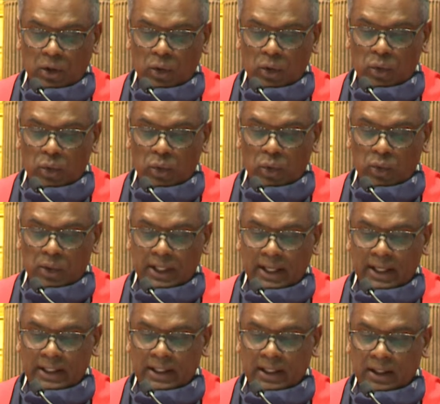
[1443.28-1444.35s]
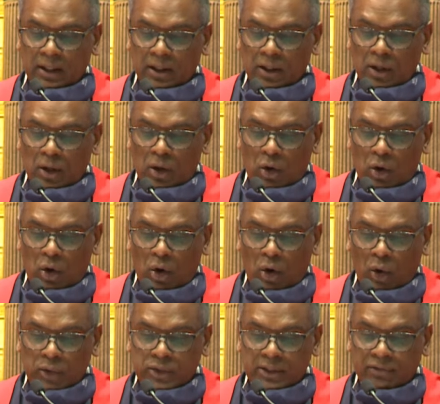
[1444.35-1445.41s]
O. Olela
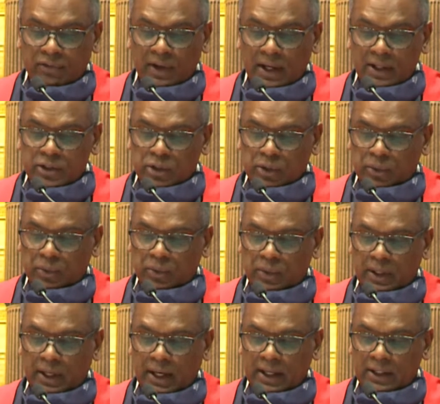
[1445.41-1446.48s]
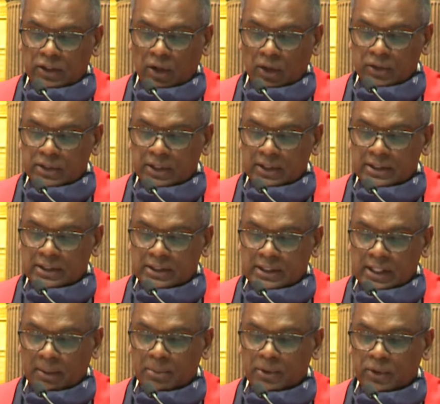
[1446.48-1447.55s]
Otefadu and Dr.
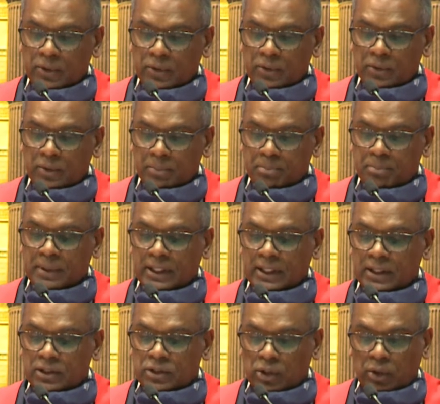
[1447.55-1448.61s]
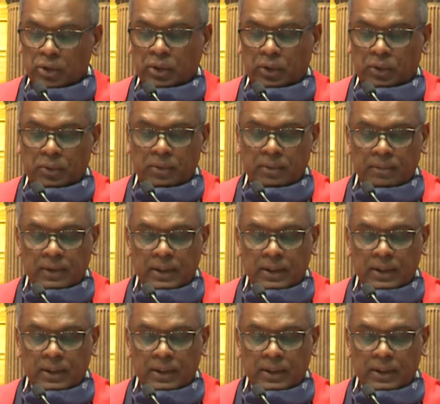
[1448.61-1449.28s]
W. B. Toko.